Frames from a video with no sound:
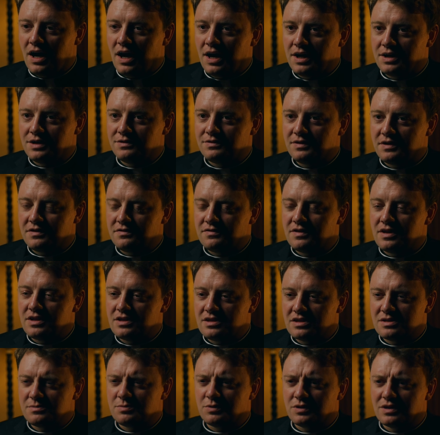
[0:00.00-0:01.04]
height of our
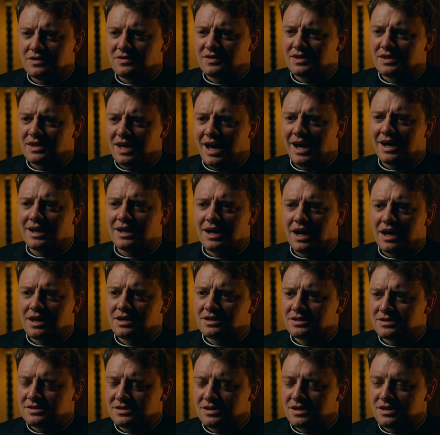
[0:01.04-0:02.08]
faith as believing that God
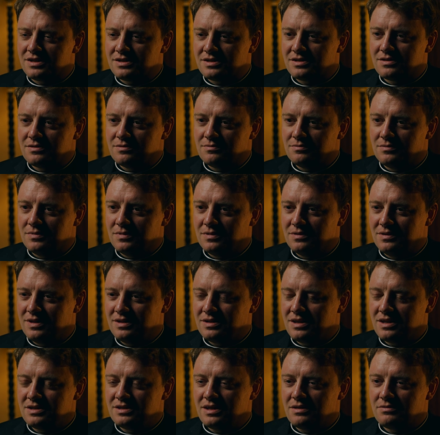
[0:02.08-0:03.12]
exists.
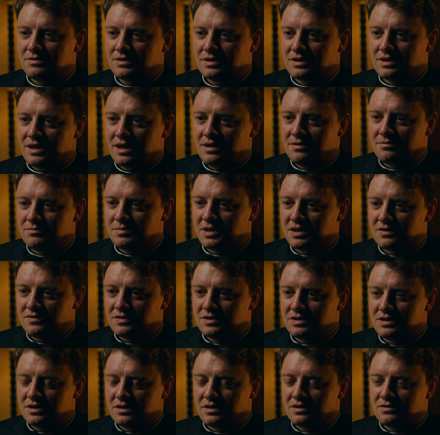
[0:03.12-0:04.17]
That's not really that big of a
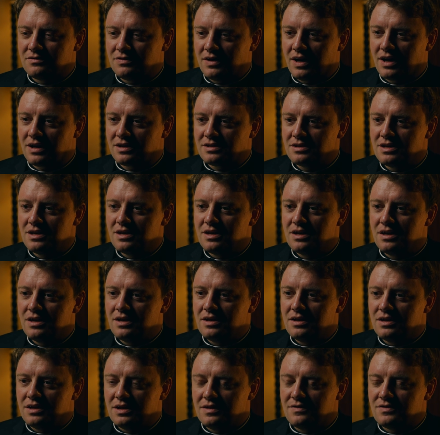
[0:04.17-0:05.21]
deal. In fact,
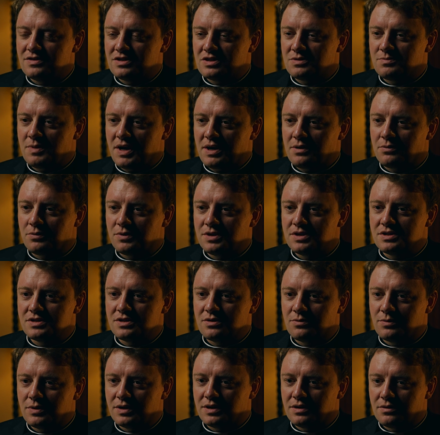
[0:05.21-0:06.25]
even just by
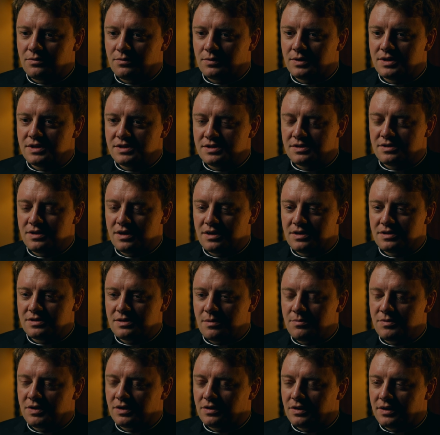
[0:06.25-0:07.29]
reason, we can reason that
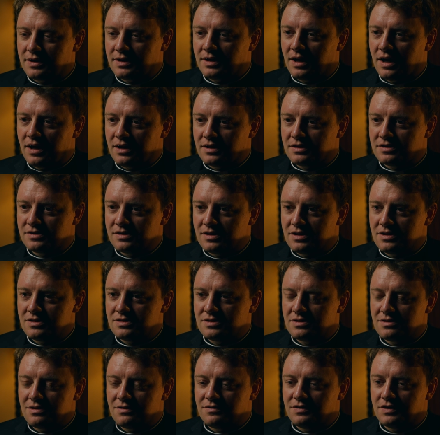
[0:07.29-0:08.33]
something like God
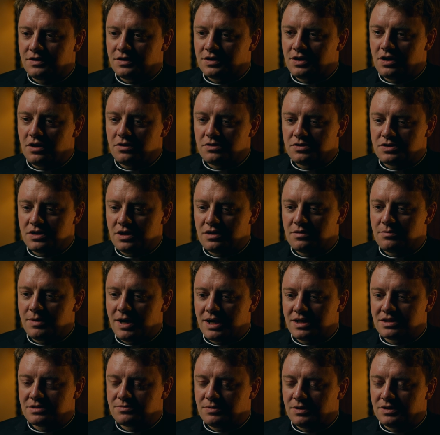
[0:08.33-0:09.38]
exists. If your coach on the
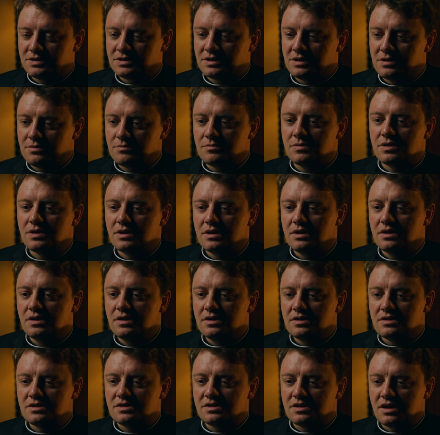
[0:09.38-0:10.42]
basketball team
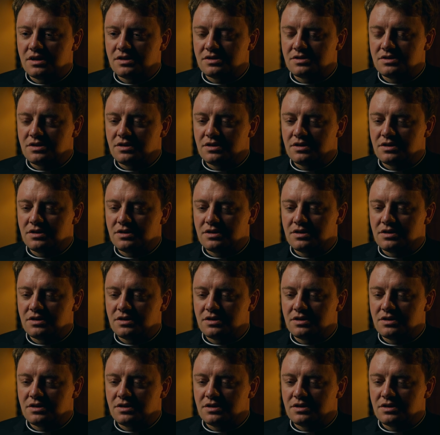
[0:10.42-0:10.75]
says